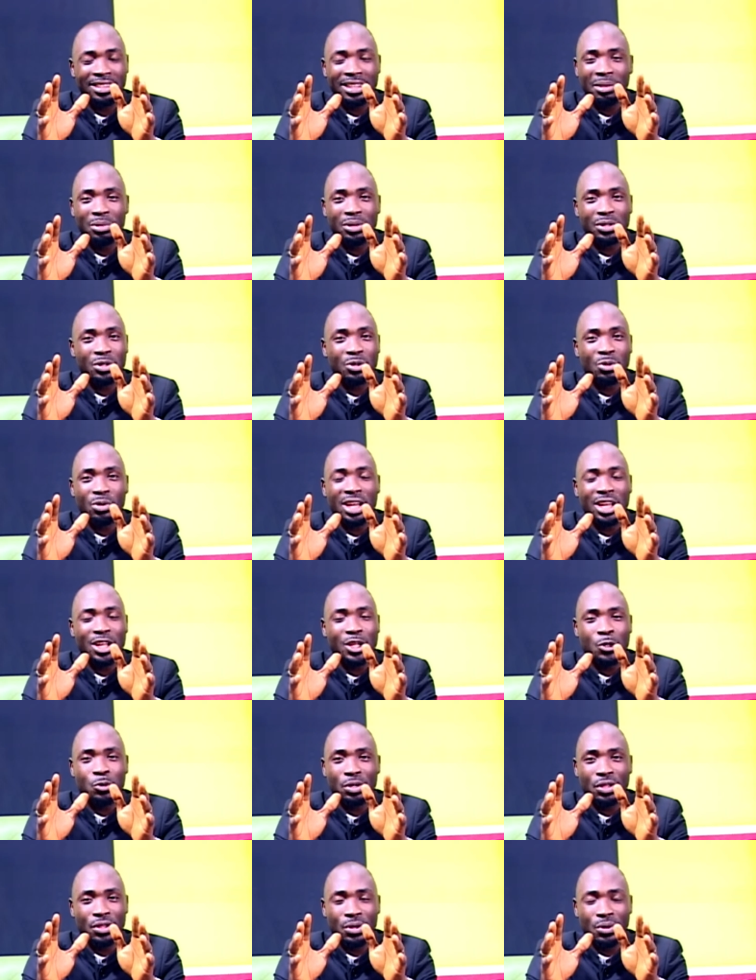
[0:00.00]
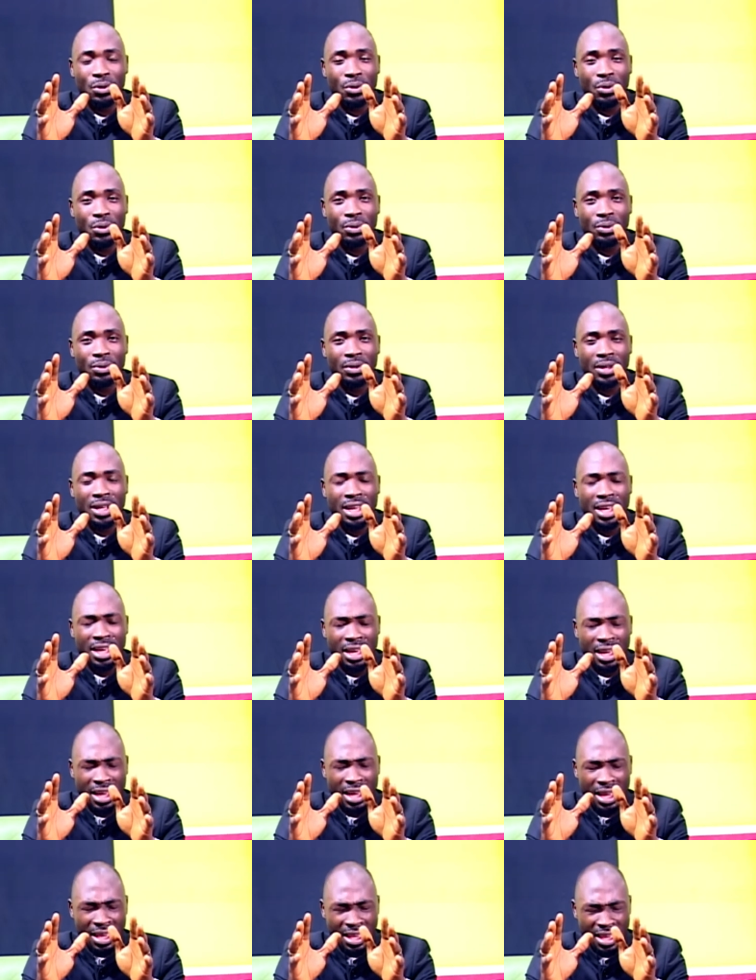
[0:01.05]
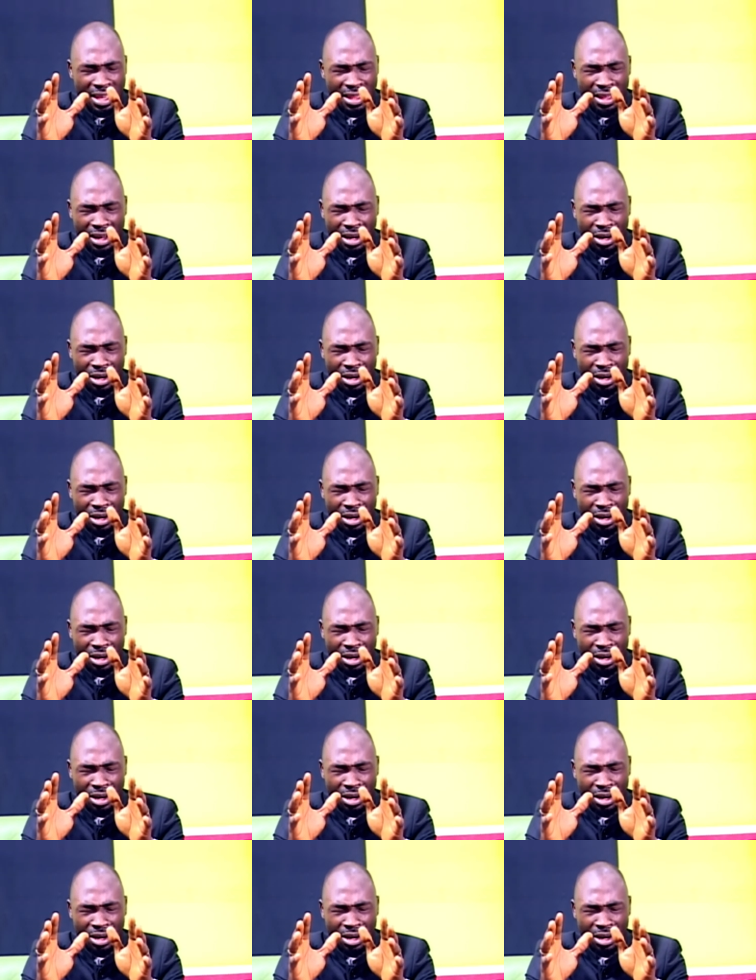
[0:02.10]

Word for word: There is no age with you. Hear